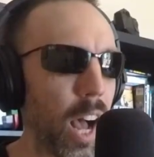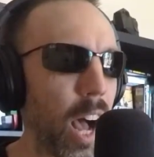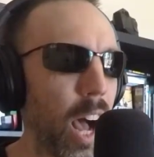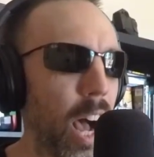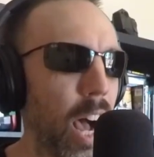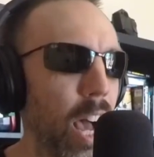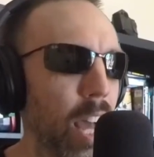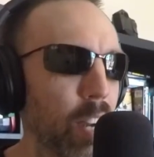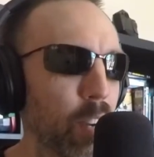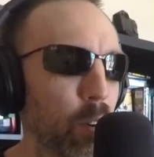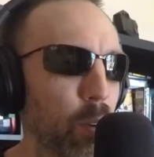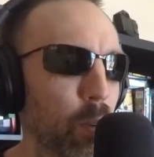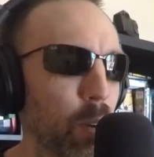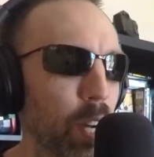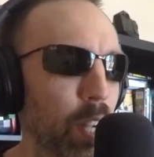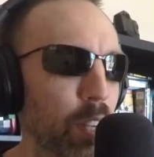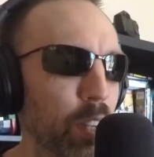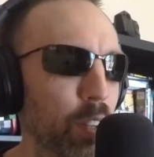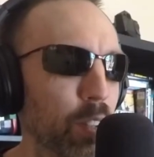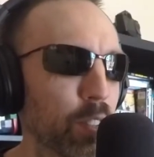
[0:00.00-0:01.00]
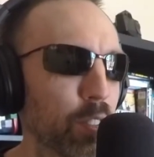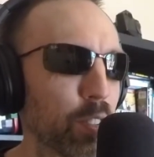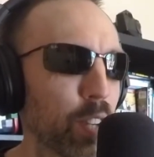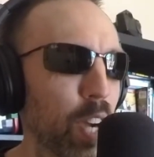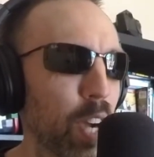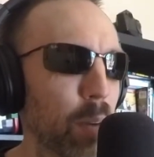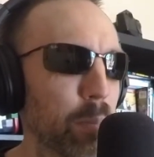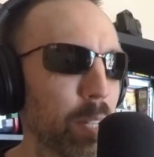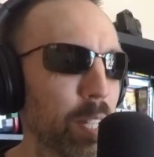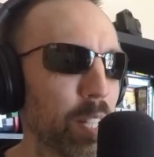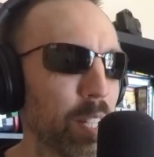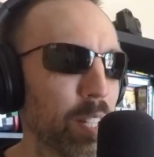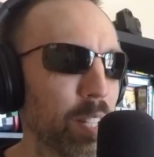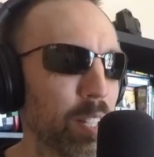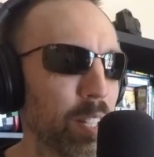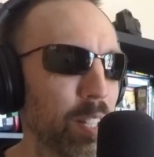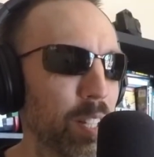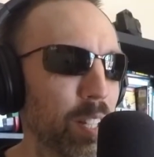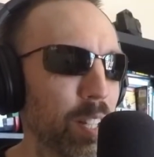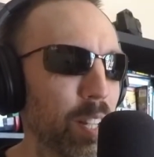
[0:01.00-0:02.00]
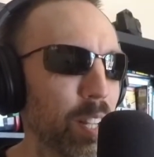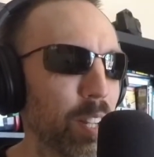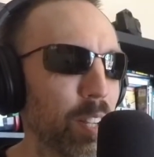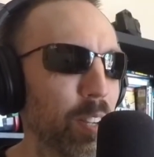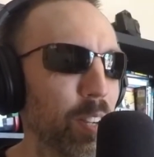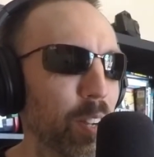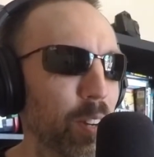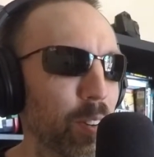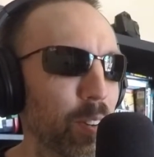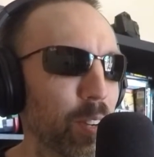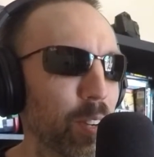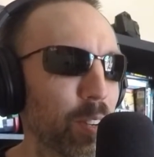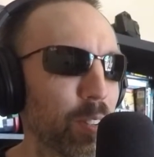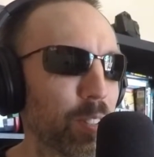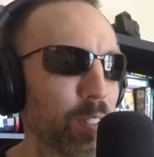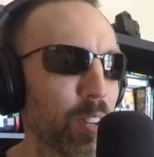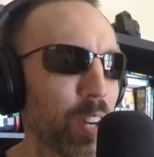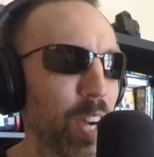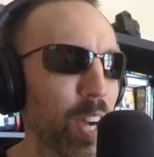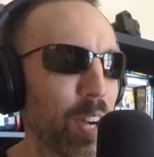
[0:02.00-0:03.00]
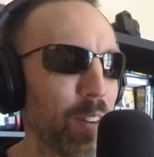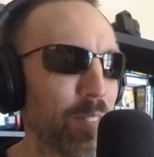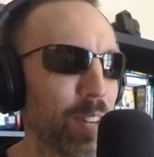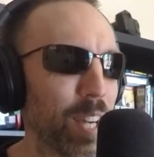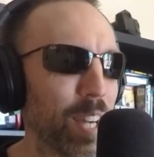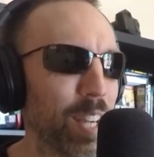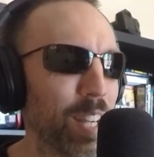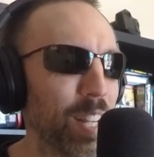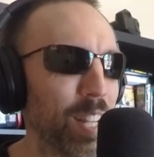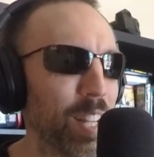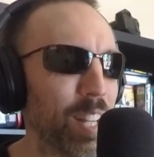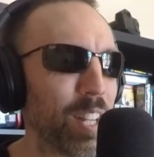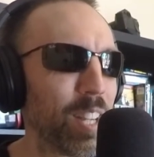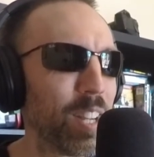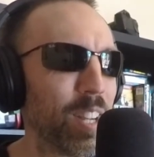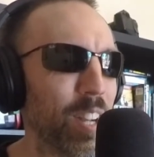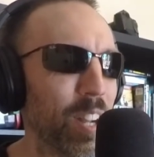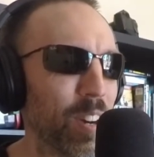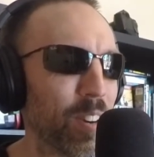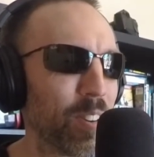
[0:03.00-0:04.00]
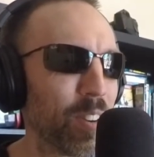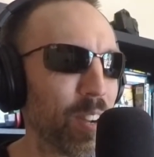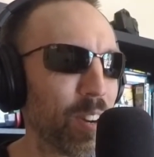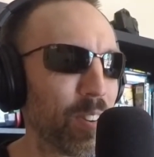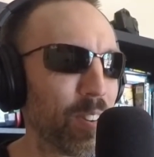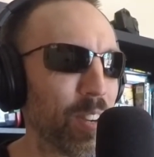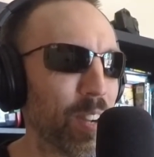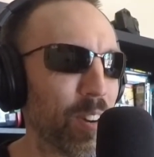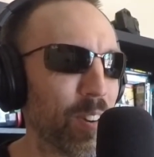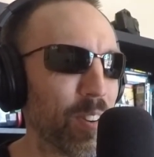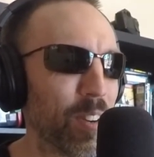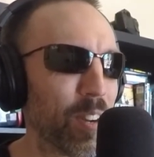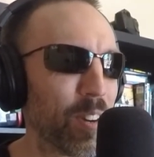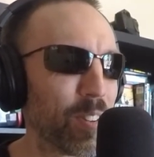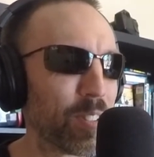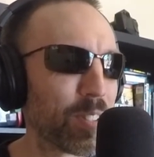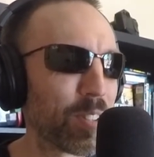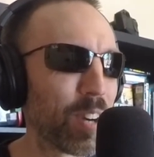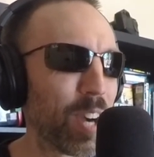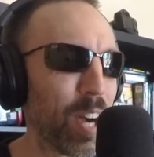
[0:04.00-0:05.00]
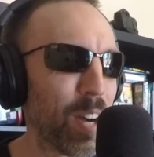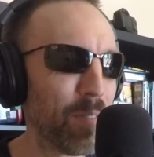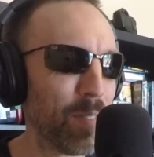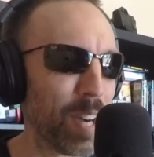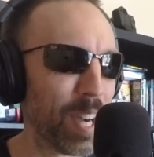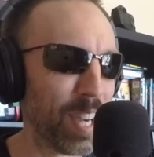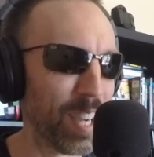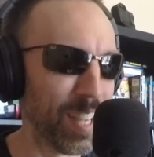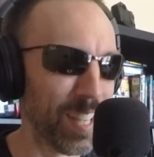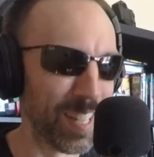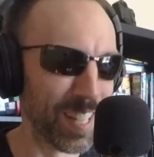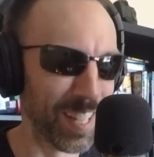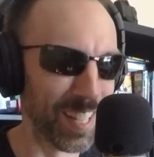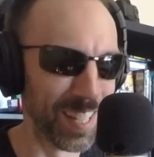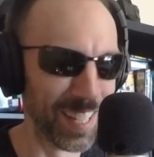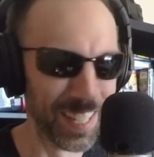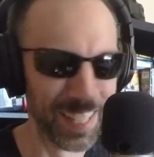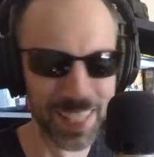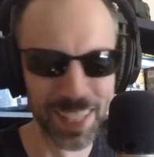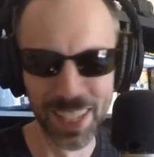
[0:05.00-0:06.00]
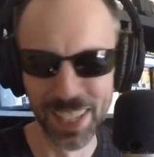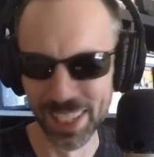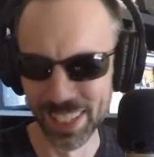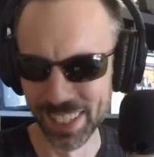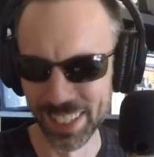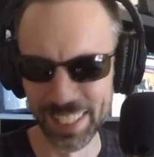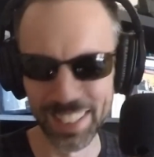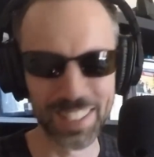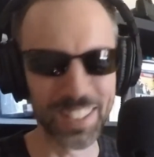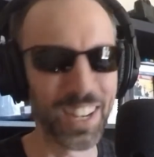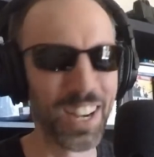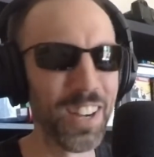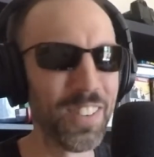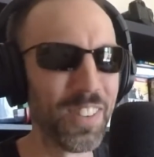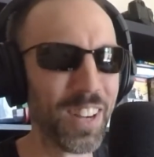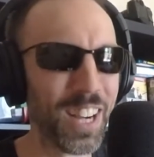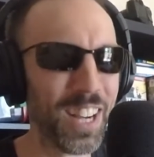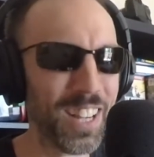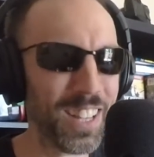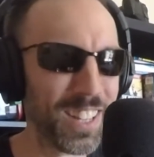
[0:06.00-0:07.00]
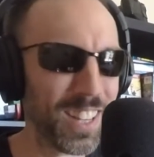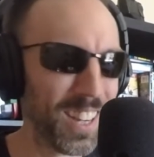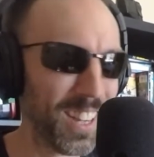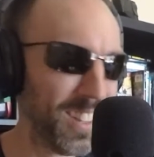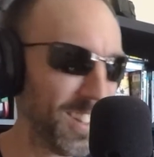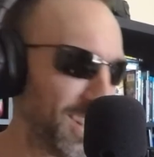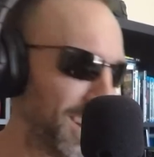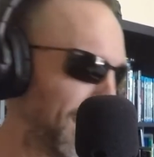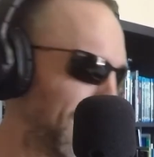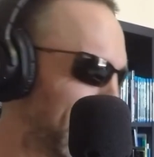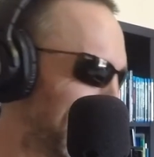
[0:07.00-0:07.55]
I don't want no trauma. No trauma. No trauma. Trauma.